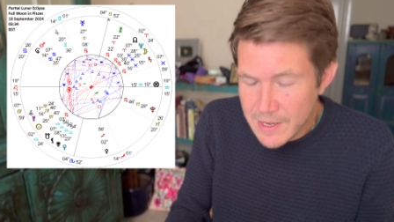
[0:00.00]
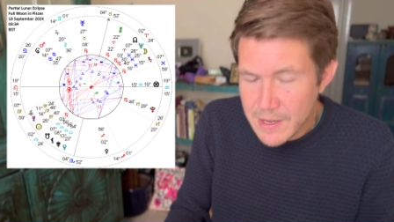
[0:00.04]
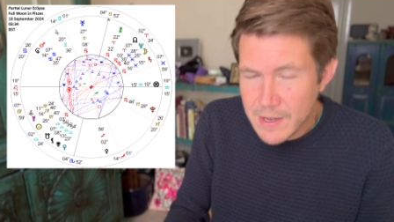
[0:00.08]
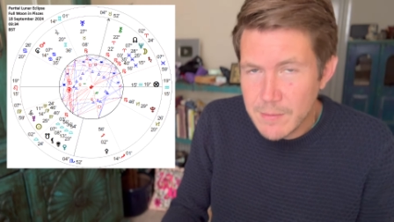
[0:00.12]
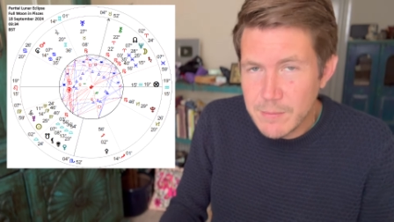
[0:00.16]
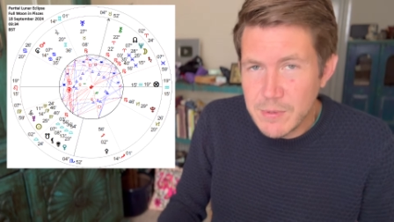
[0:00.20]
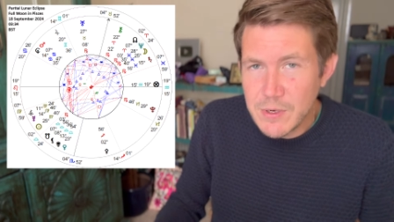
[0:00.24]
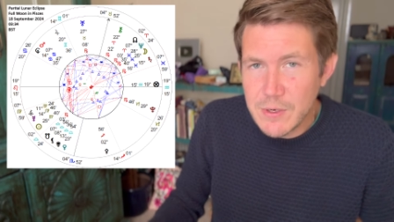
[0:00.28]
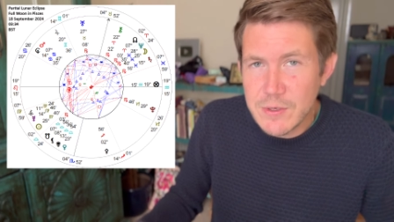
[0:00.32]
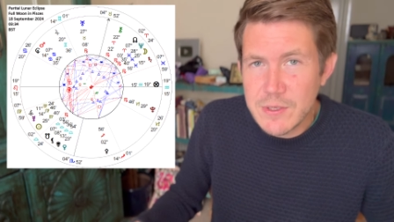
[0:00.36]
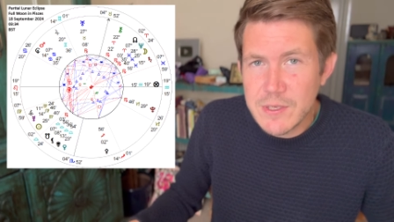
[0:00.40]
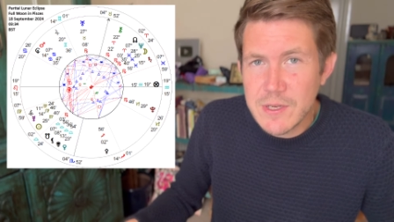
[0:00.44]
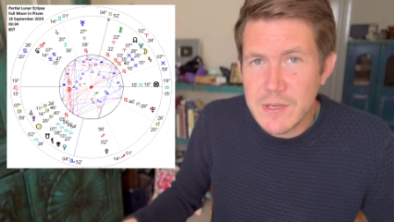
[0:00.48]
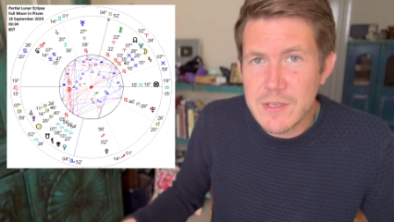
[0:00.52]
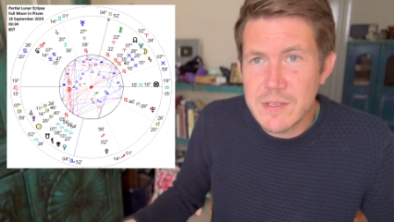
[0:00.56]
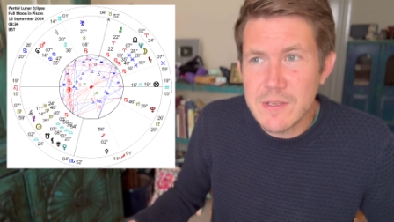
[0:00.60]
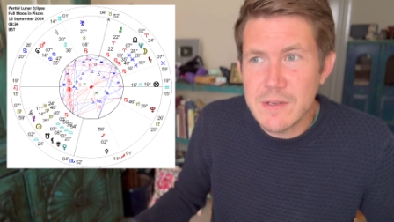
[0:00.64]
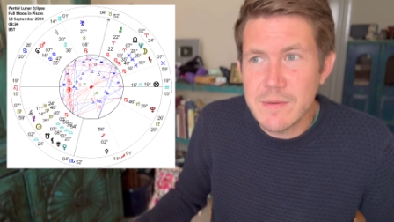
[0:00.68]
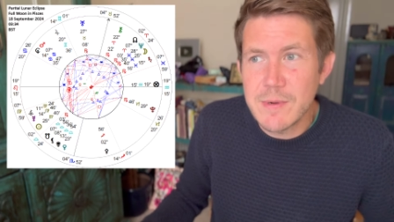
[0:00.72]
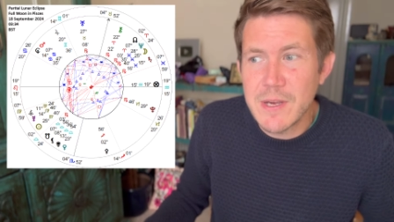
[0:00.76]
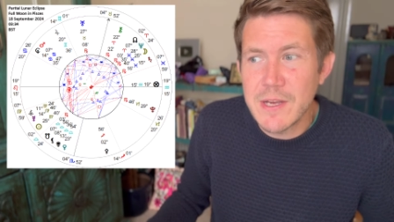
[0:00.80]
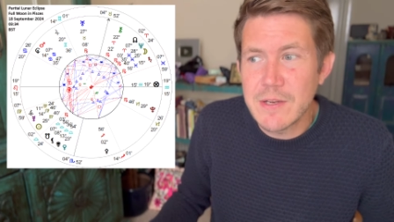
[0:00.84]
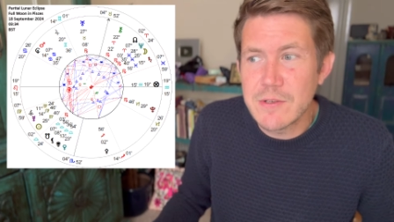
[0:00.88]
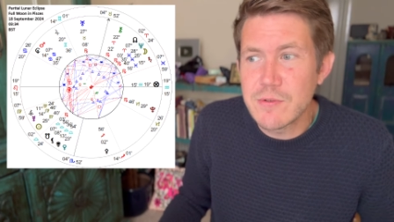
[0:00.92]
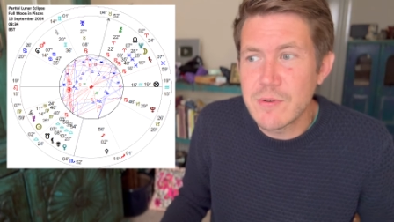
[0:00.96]
Pluto is
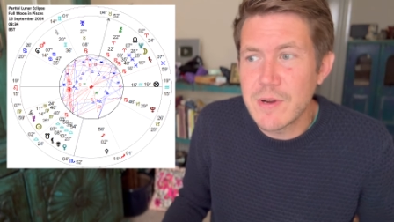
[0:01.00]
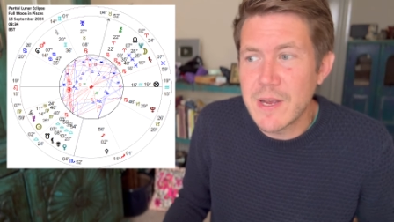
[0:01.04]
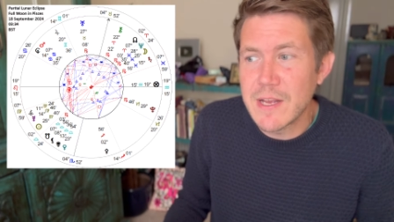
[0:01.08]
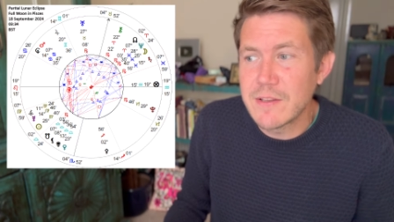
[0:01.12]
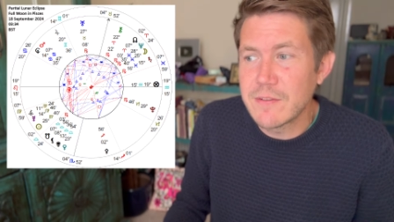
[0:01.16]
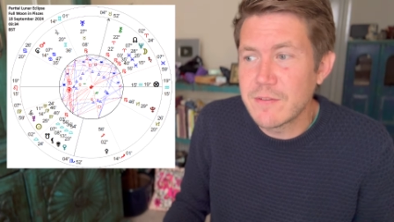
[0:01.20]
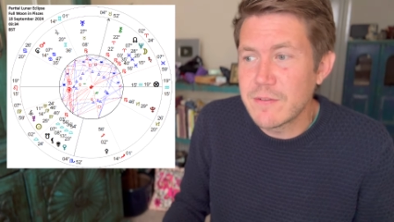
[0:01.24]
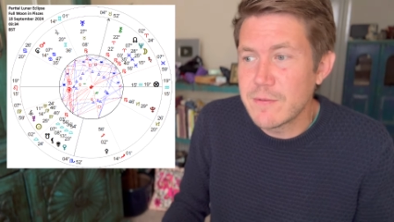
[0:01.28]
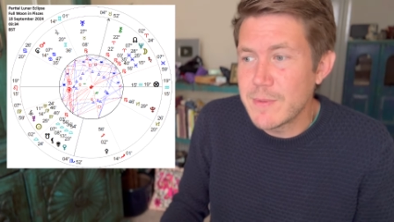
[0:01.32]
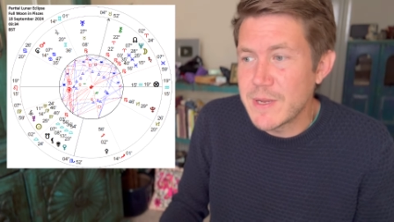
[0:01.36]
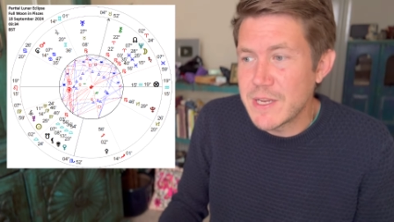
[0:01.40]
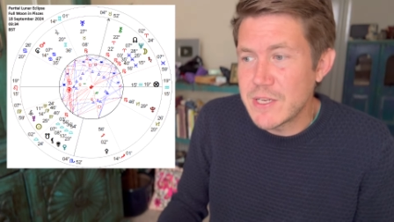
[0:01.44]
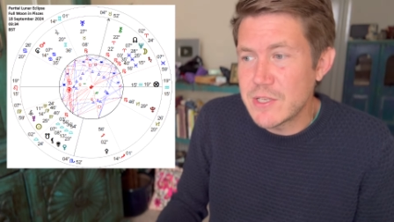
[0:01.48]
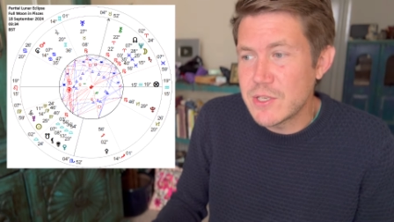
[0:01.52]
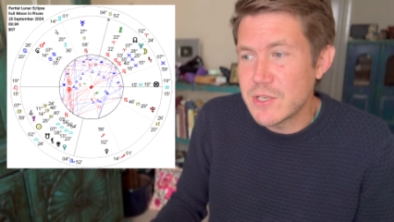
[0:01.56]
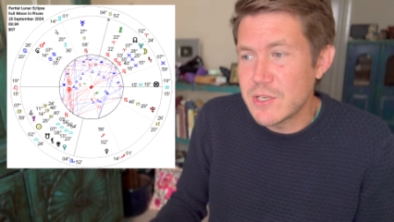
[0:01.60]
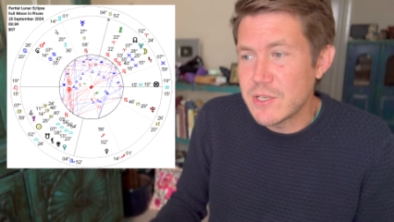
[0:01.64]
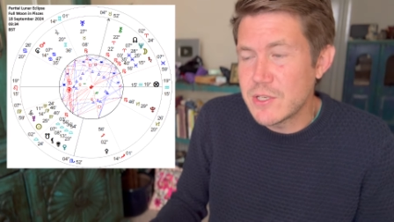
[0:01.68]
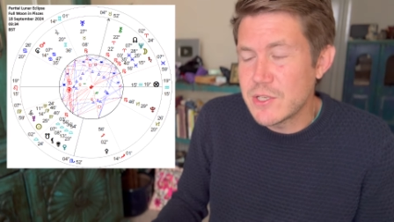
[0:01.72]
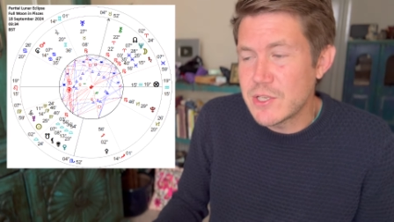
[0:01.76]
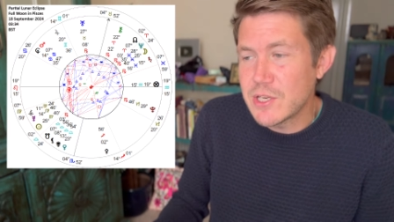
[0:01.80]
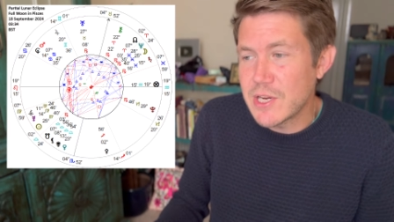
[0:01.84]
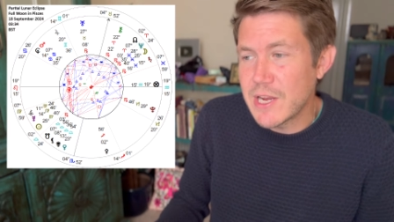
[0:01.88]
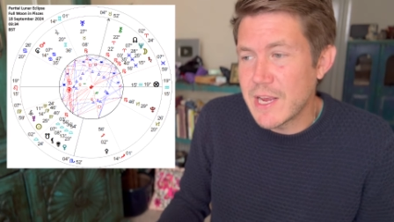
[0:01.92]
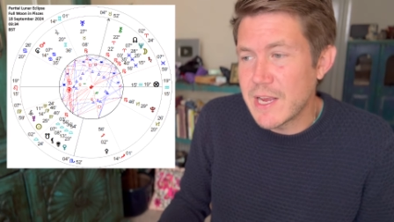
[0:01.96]
about transformation
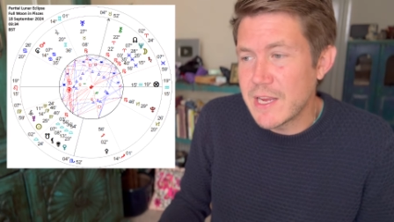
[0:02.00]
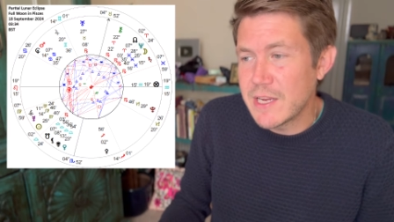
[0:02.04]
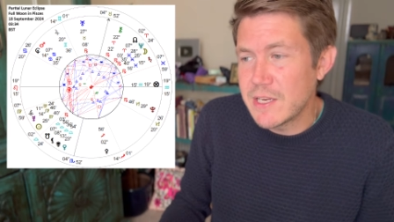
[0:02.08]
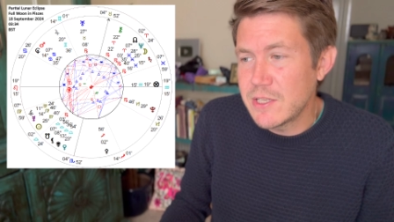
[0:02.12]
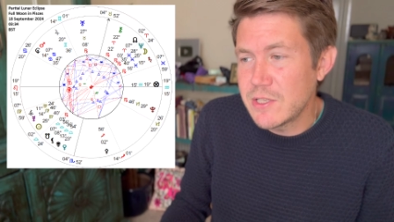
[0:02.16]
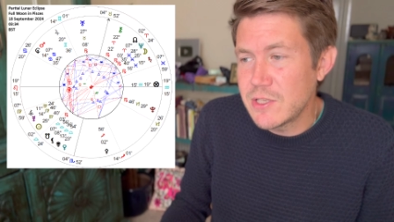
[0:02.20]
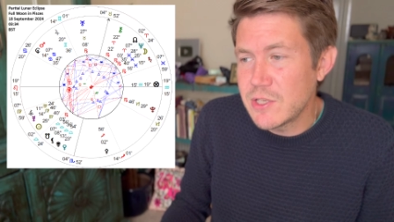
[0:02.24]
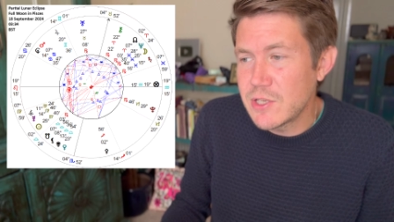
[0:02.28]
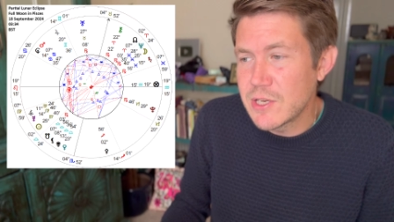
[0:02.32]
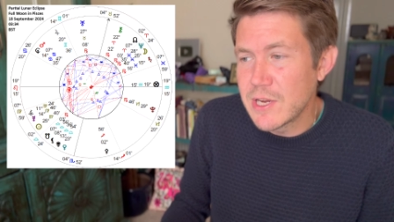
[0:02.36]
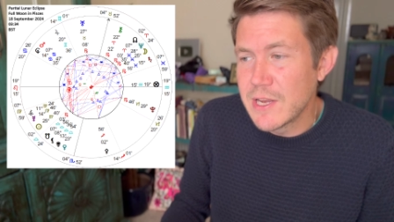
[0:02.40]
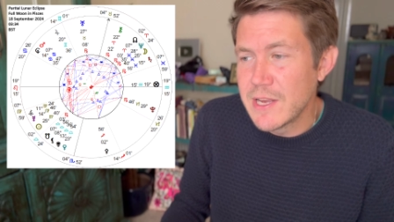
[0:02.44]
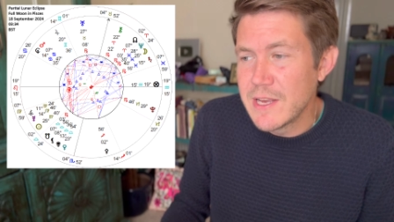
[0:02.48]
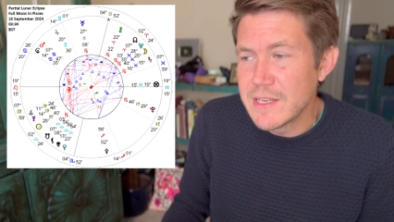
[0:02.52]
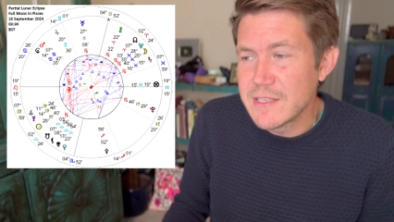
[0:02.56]
and change.